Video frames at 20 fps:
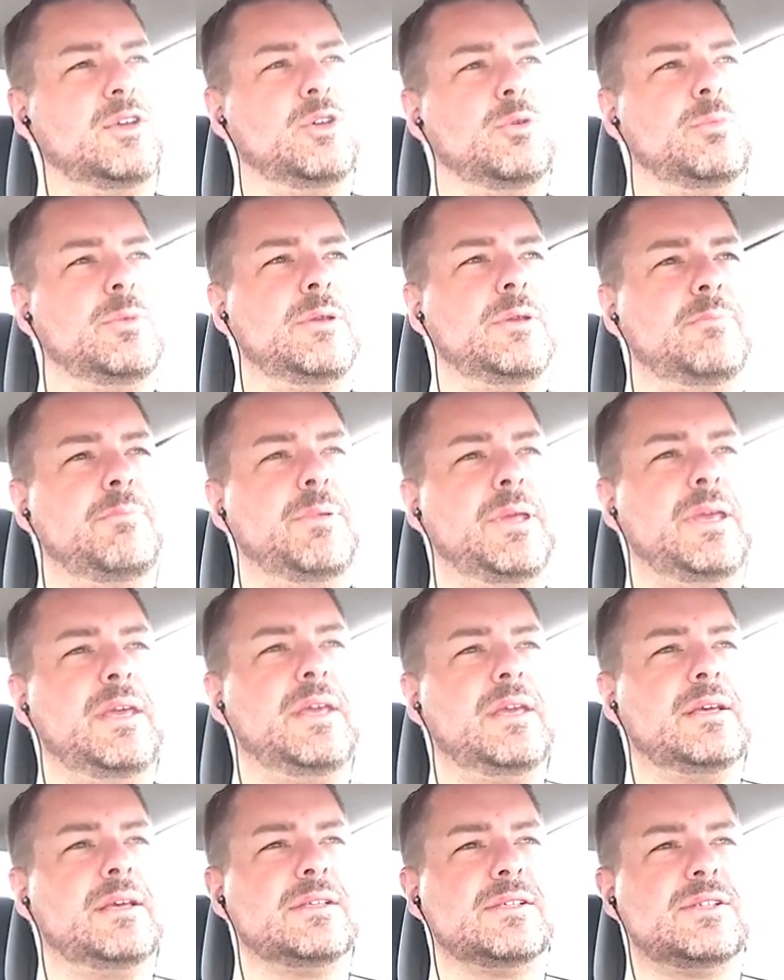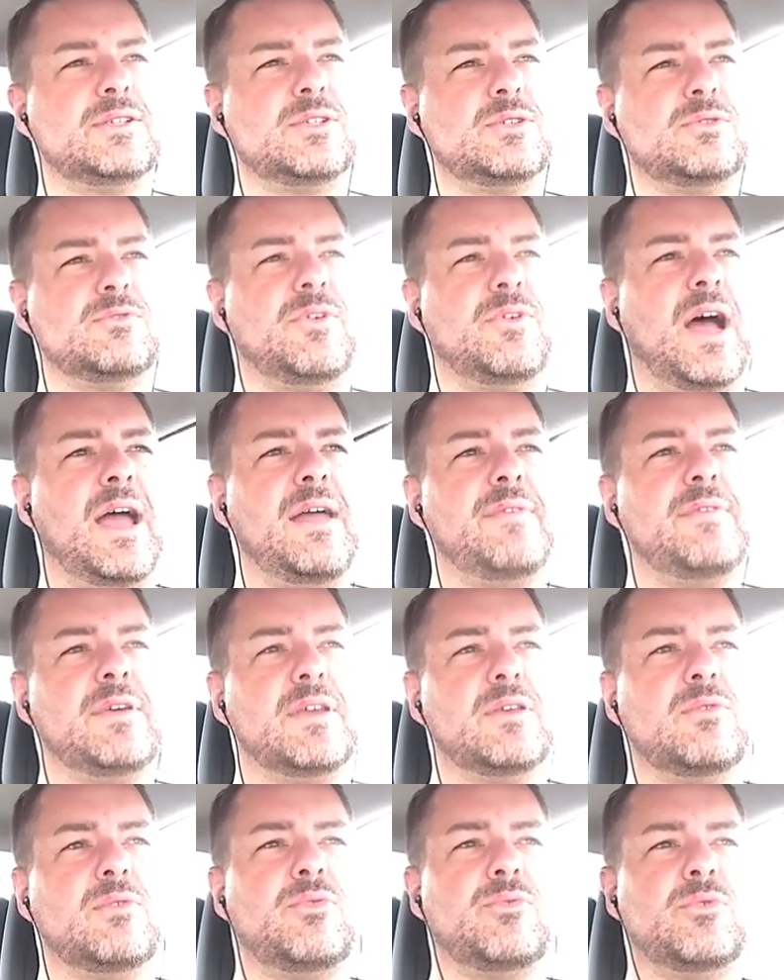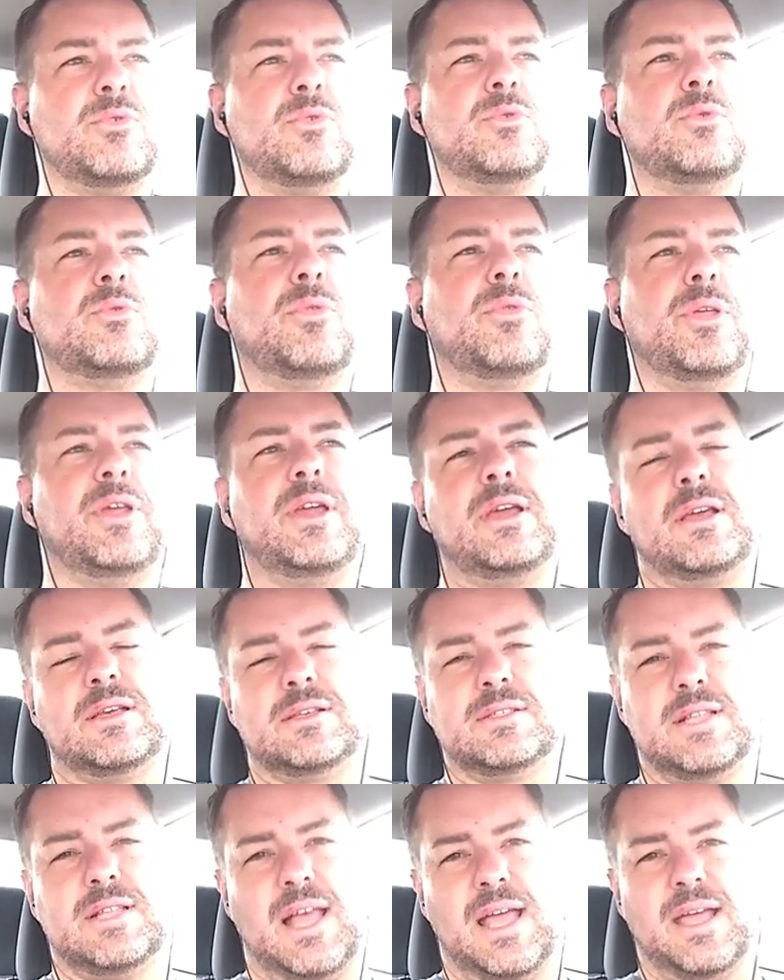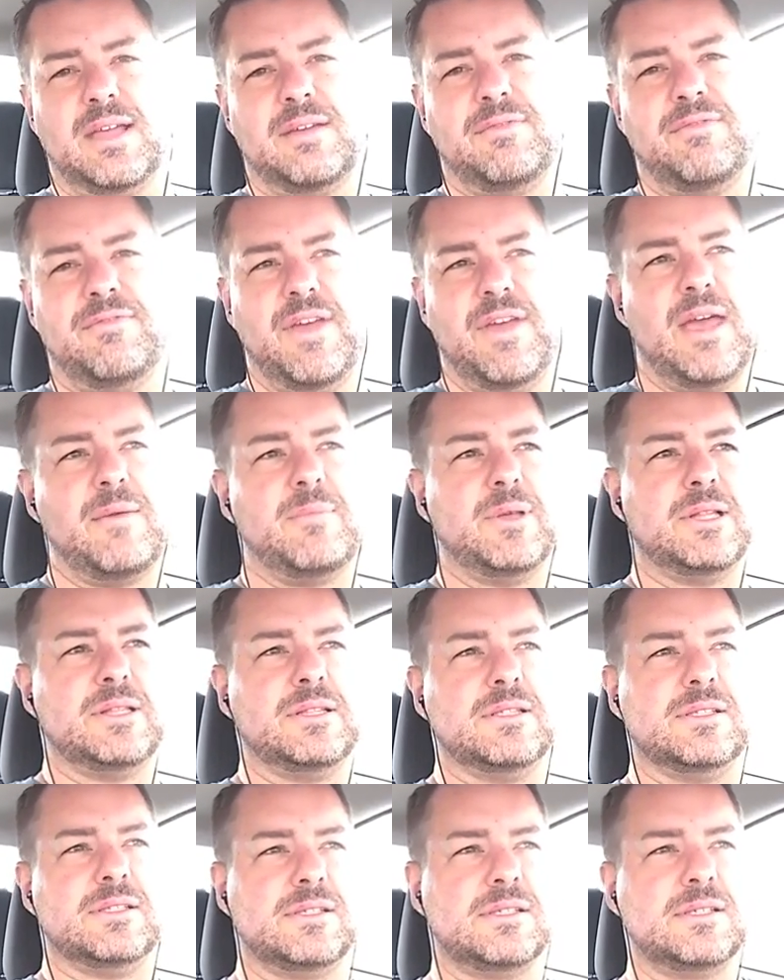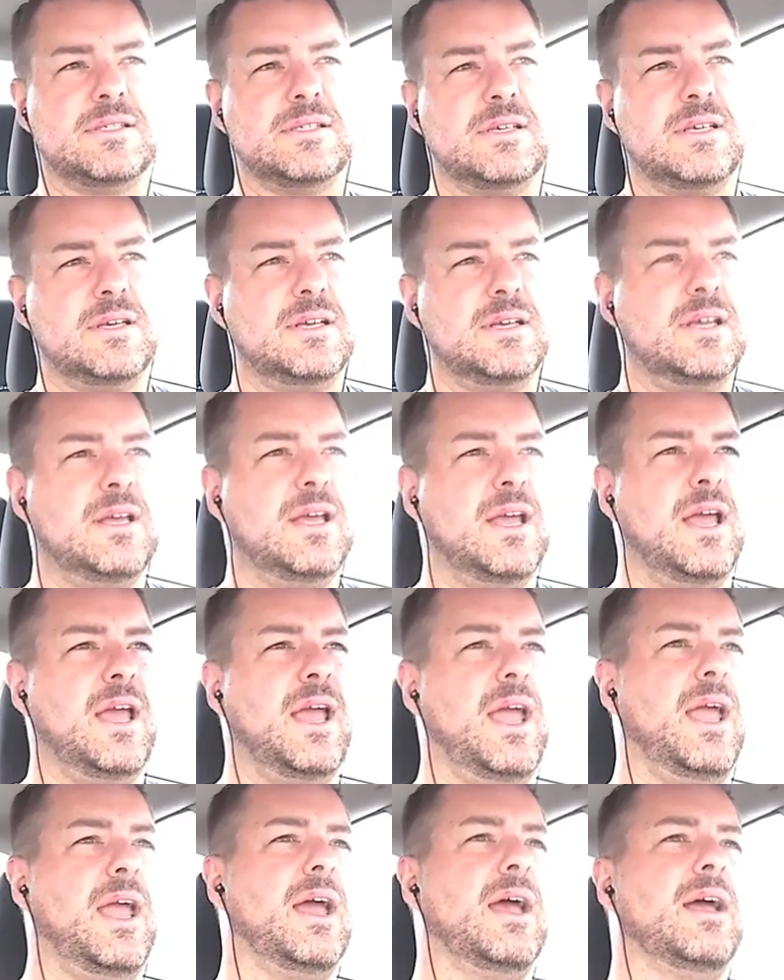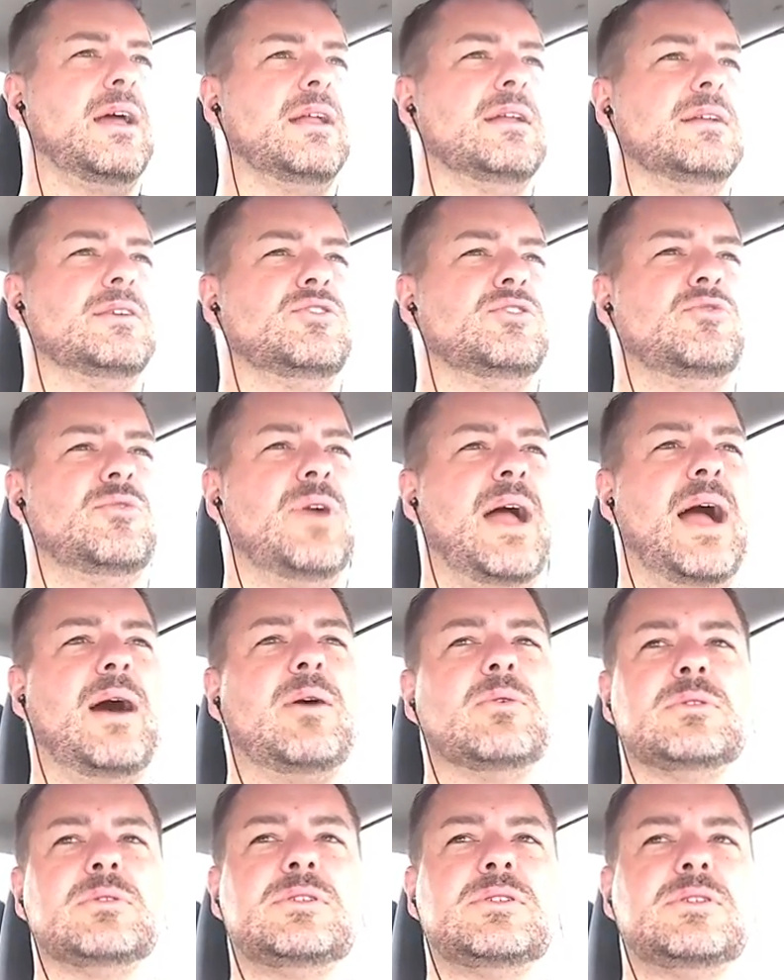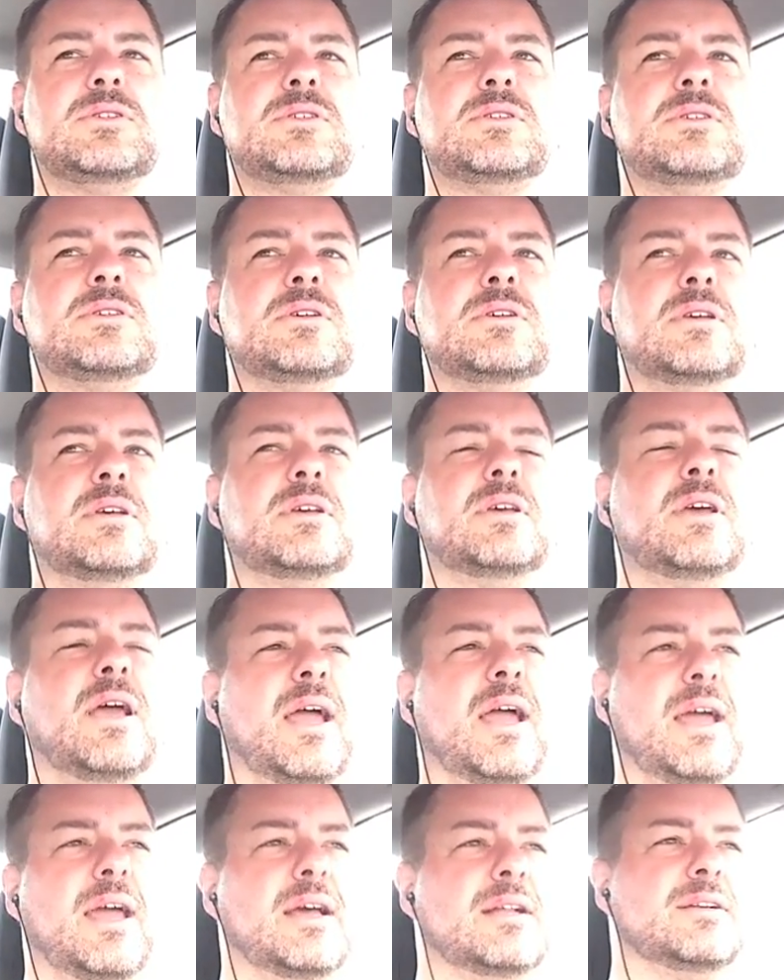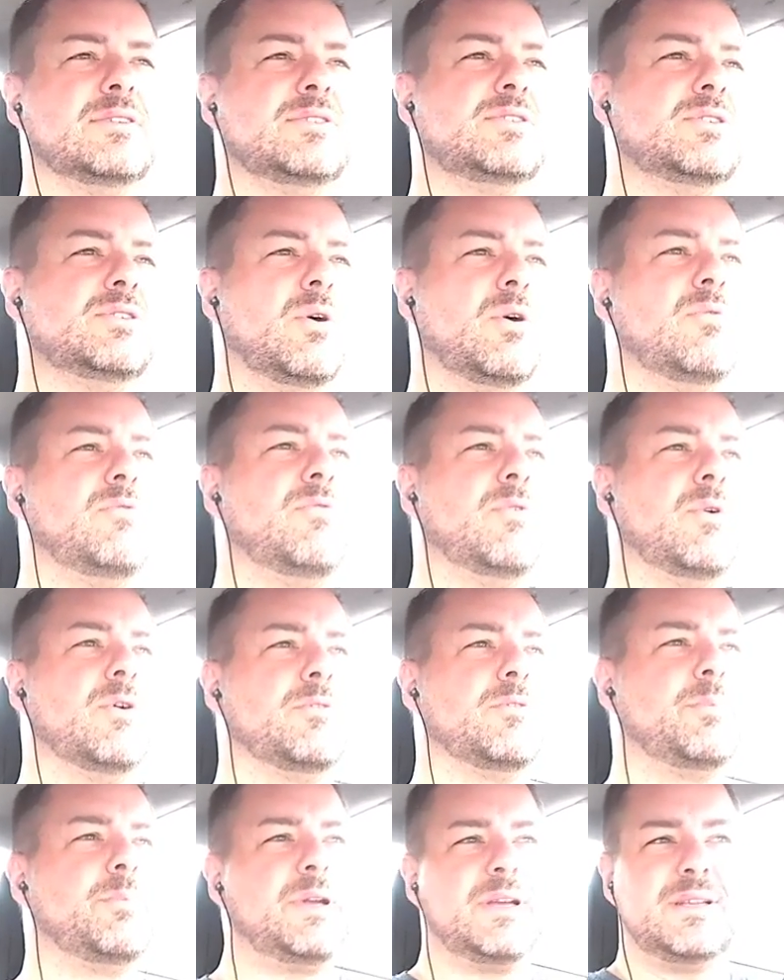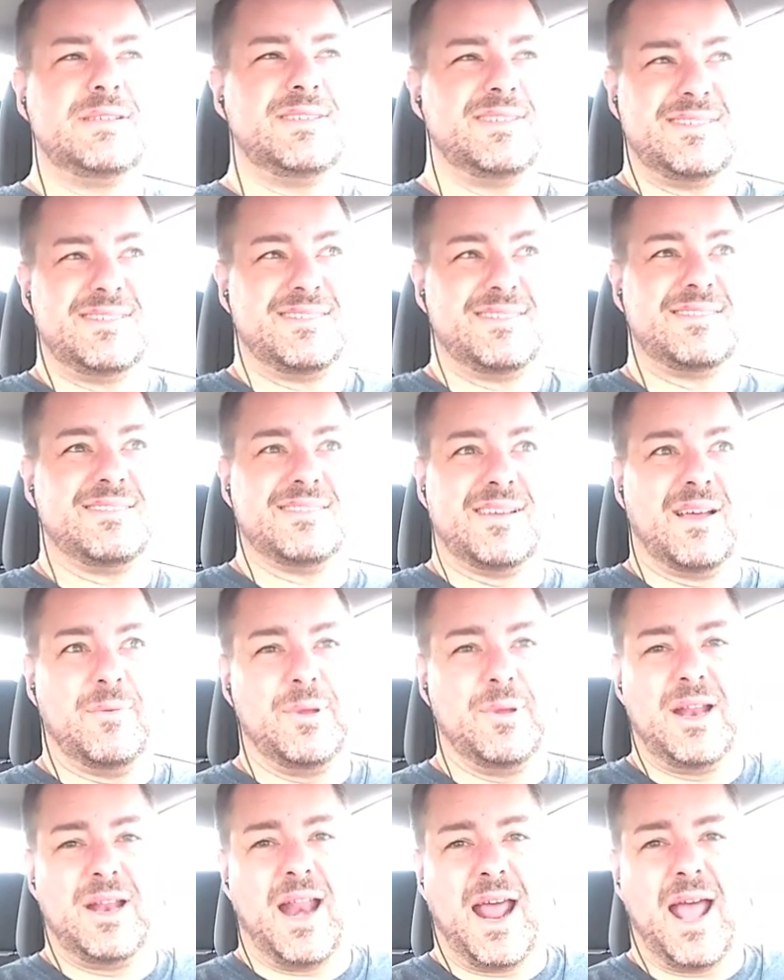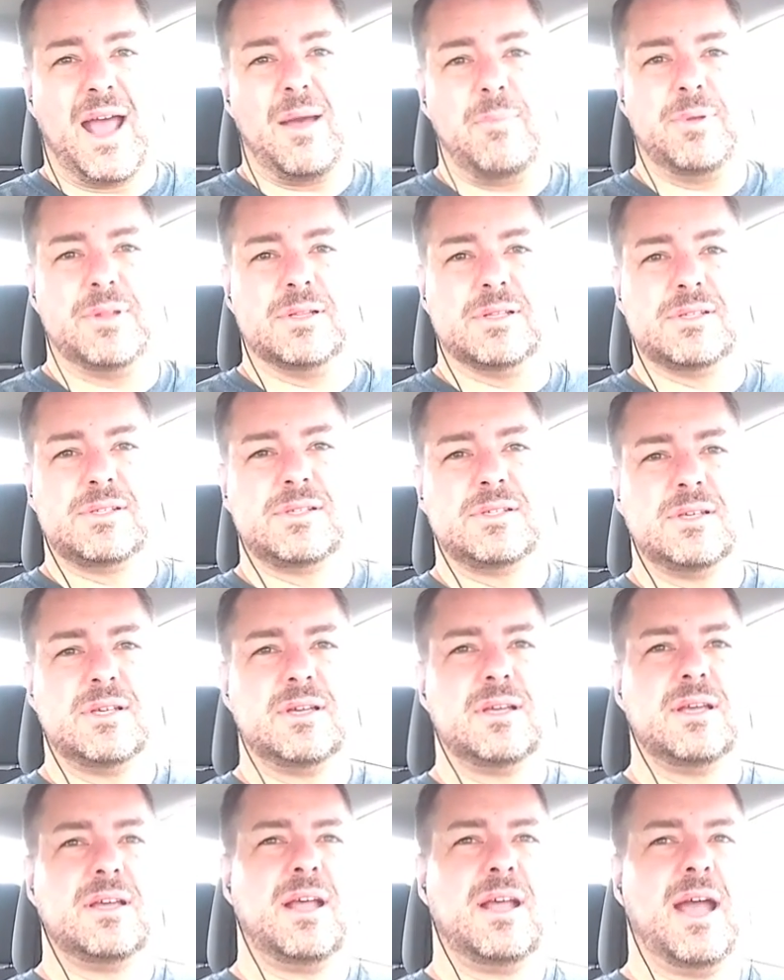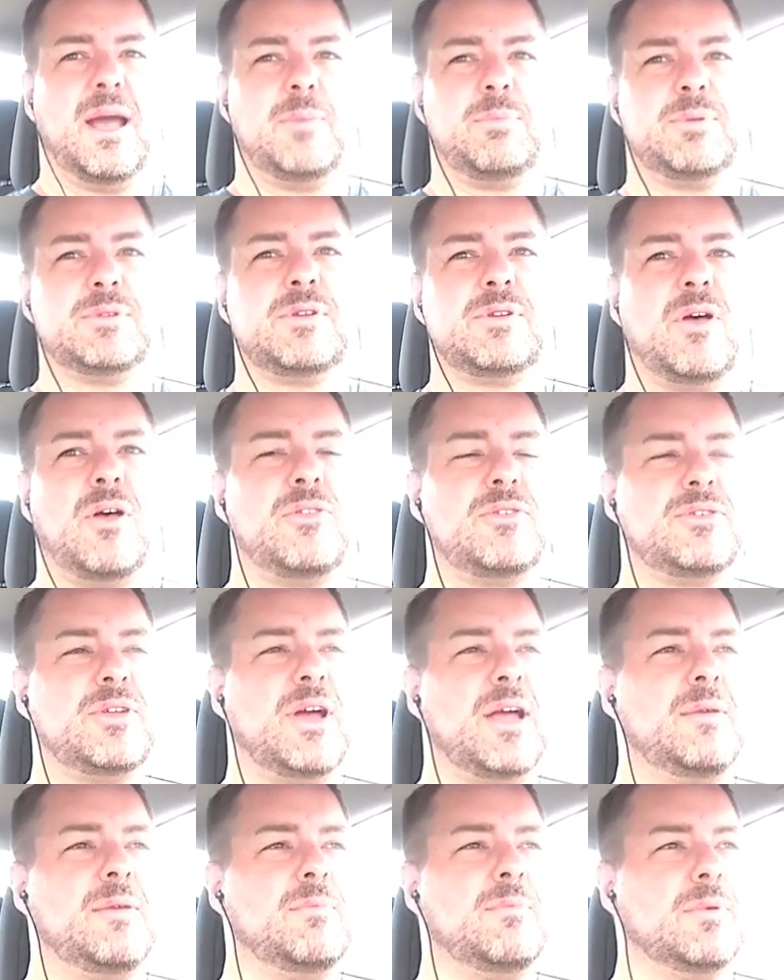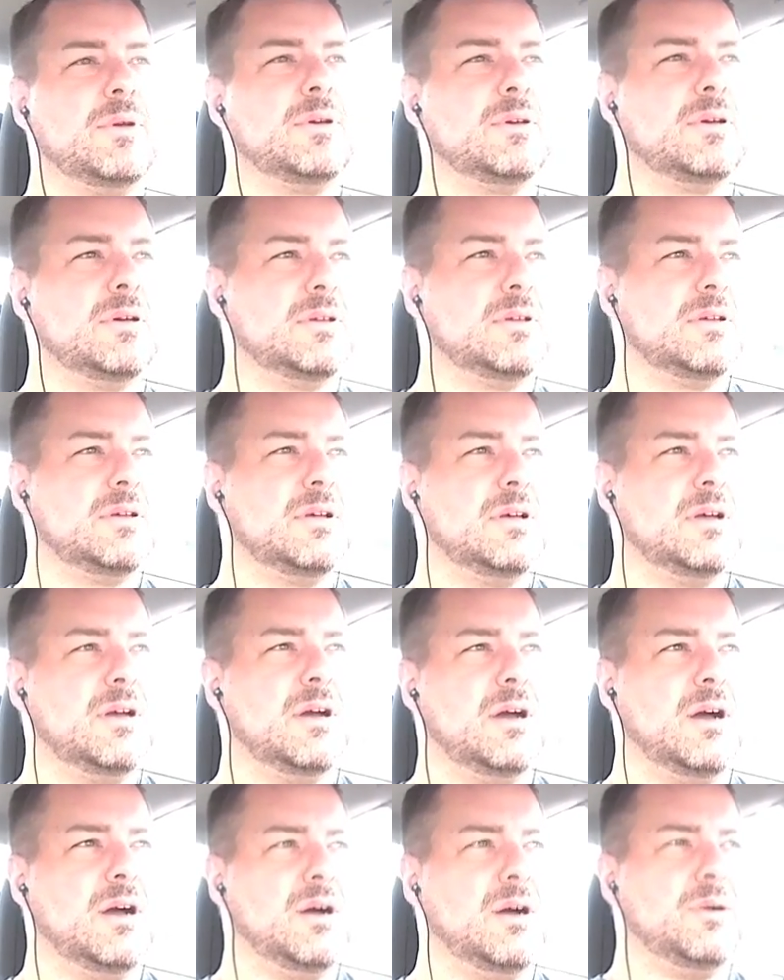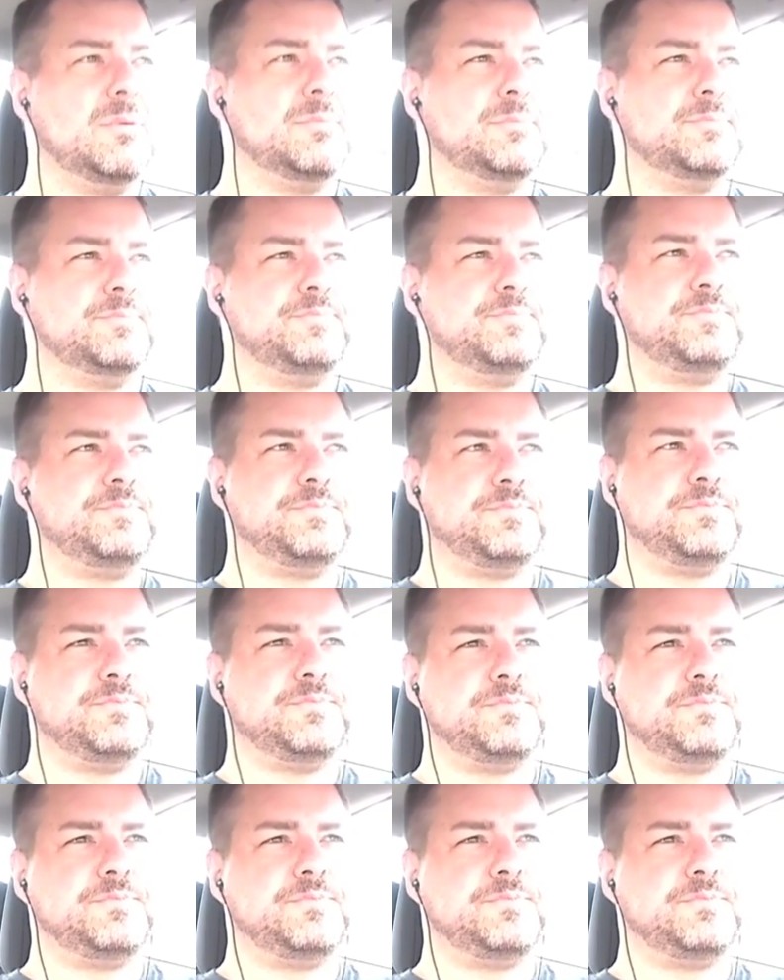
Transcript: human beings surviving through things like famines and droughts and so forth, because I mean it happens all the time.